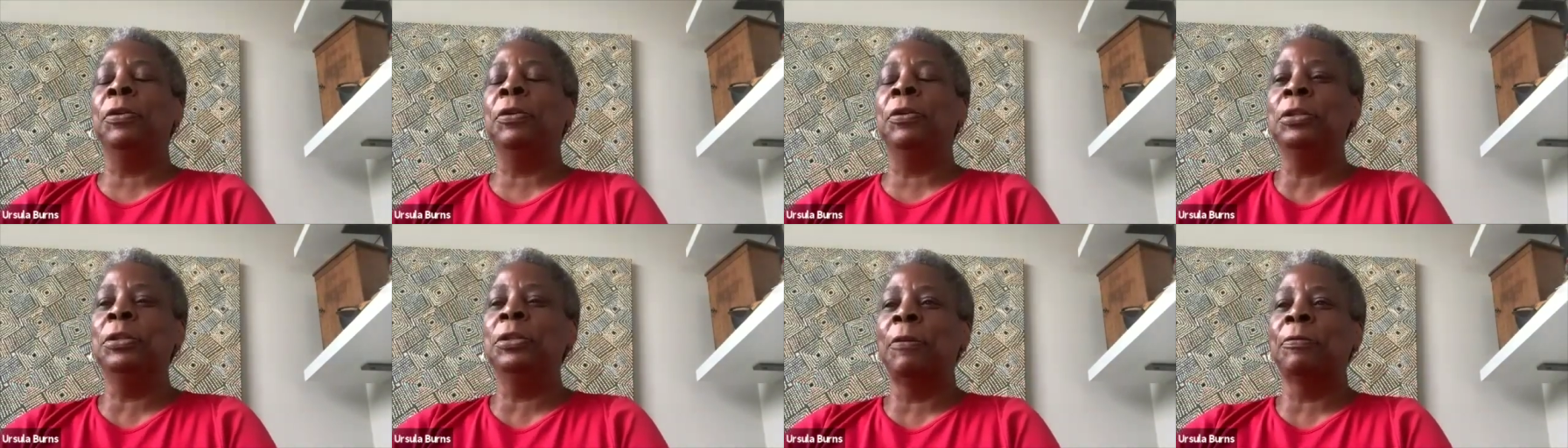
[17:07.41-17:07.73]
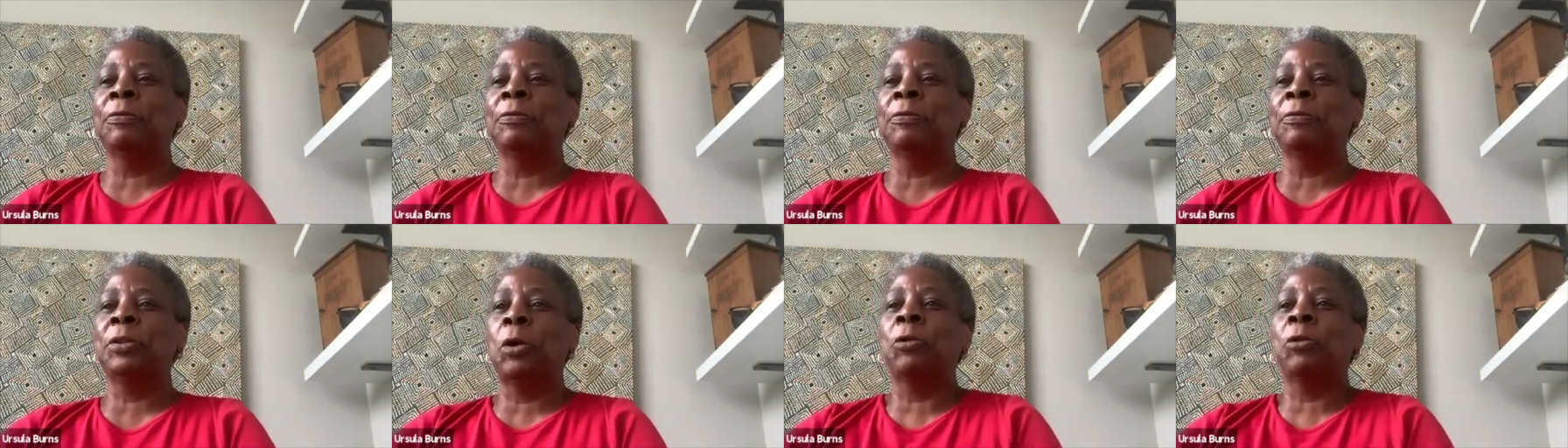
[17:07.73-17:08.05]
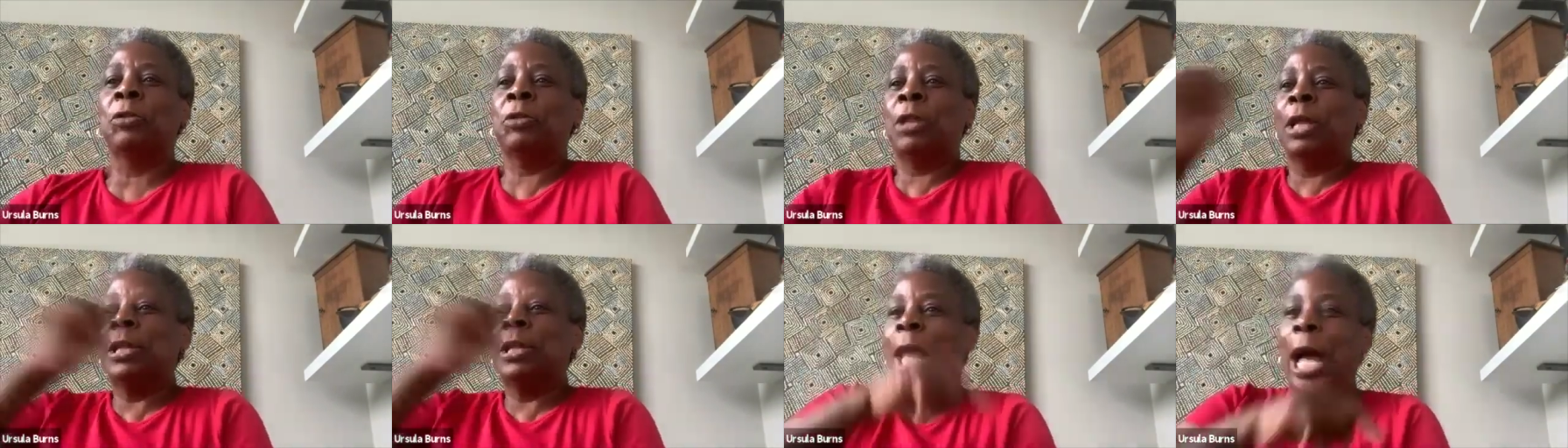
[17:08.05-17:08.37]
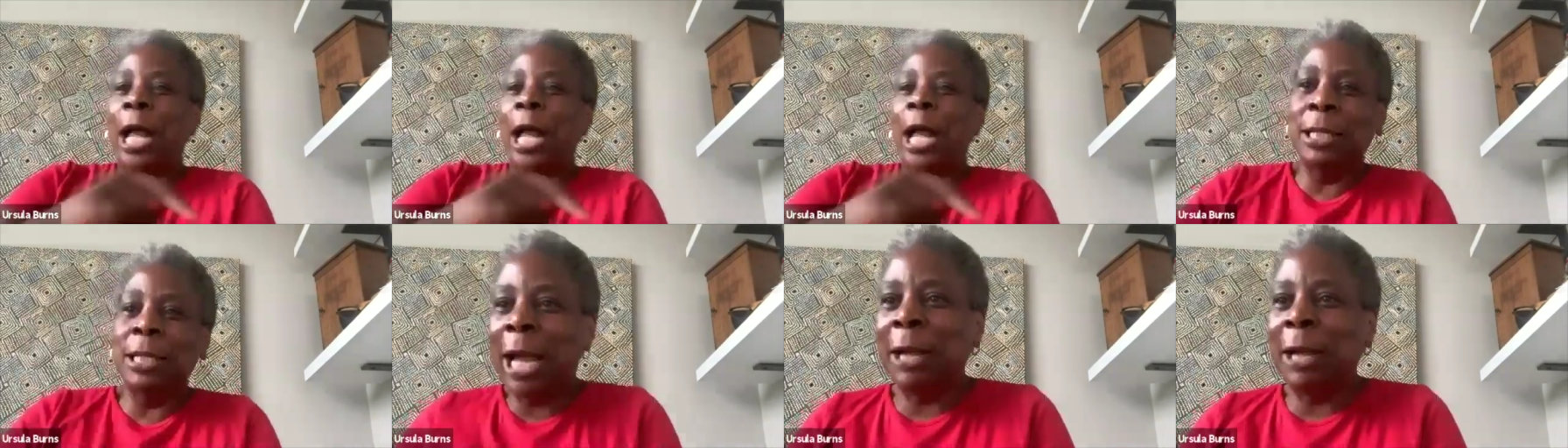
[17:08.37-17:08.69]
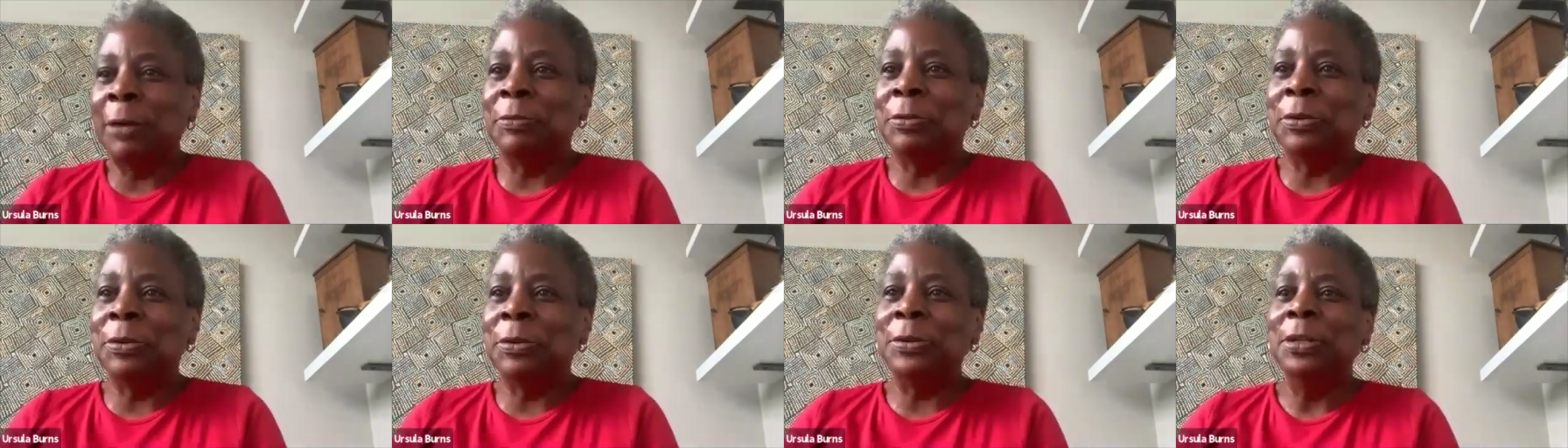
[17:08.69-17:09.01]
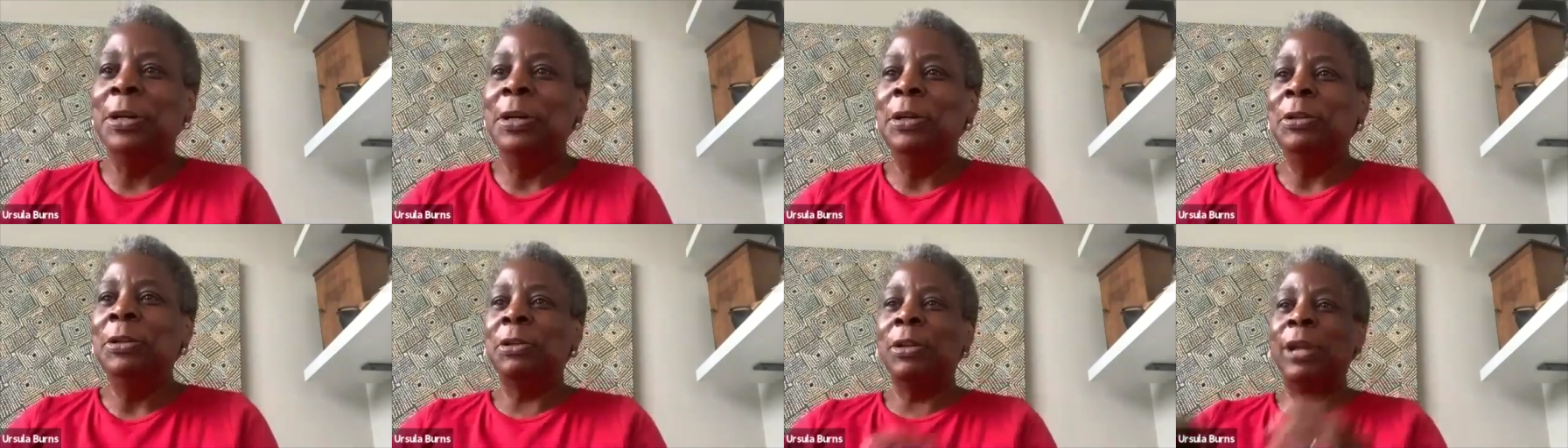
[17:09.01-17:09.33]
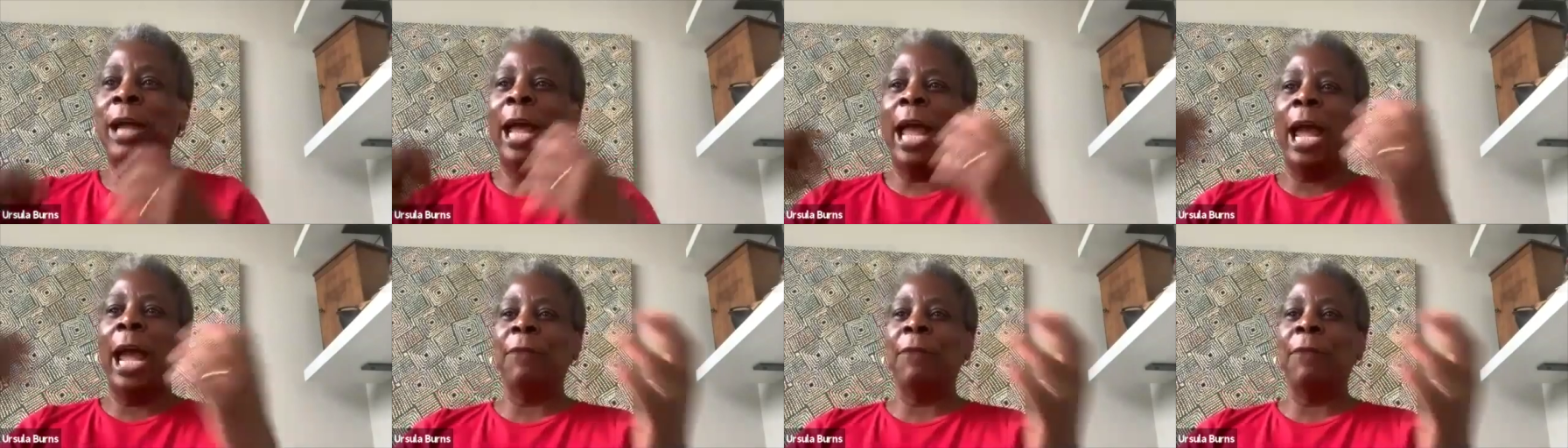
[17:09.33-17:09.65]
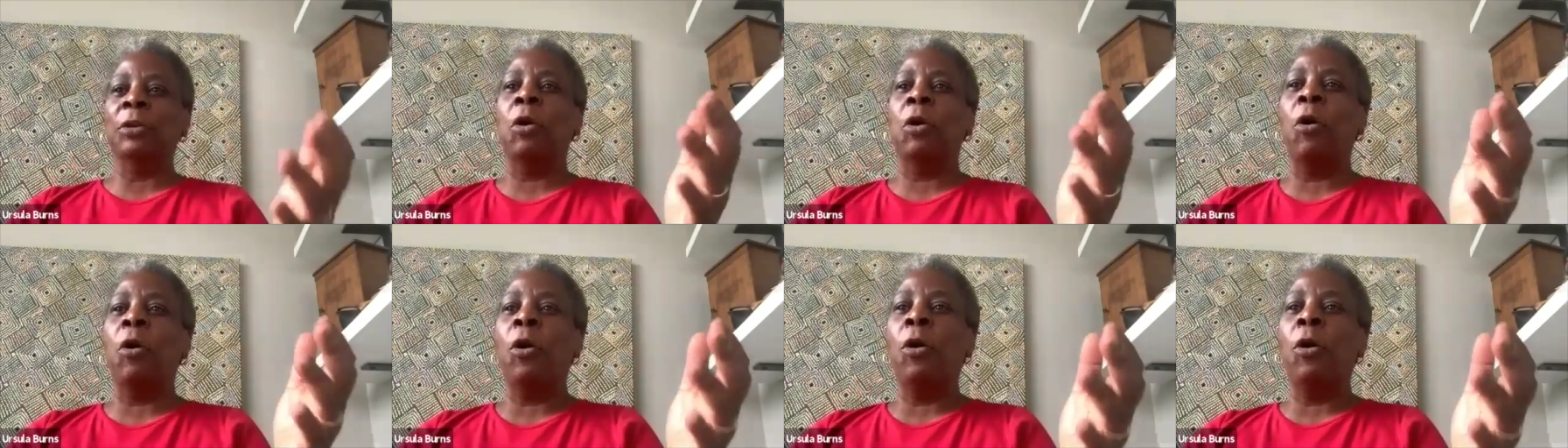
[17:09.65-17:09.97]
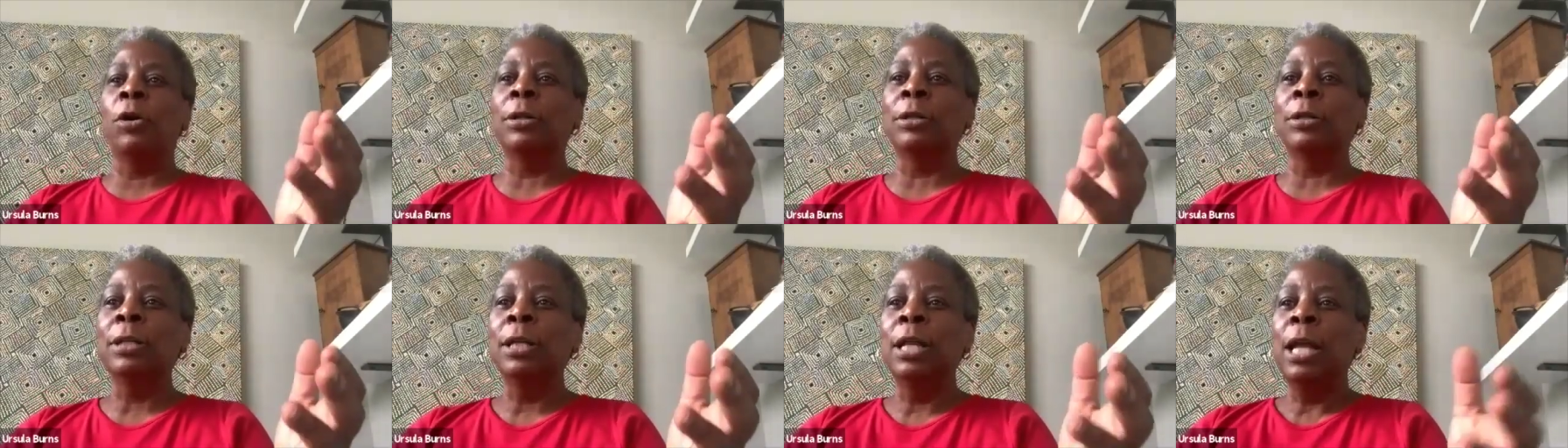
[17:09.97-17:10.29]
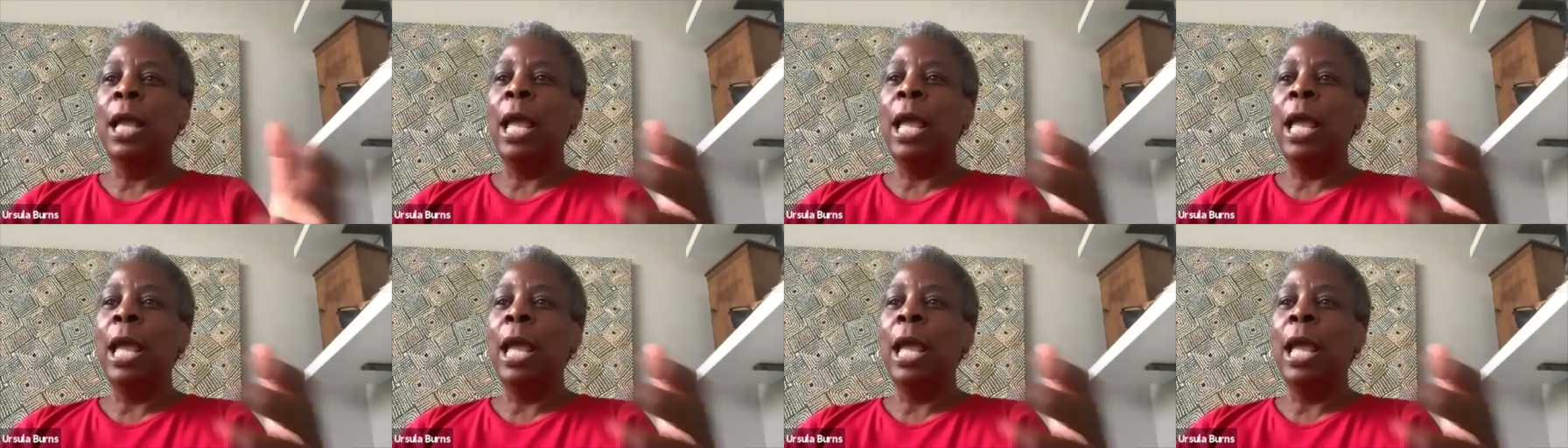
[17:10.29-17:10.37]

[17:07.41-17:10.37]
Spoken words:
enough to know that they're not insightful. So they have to call.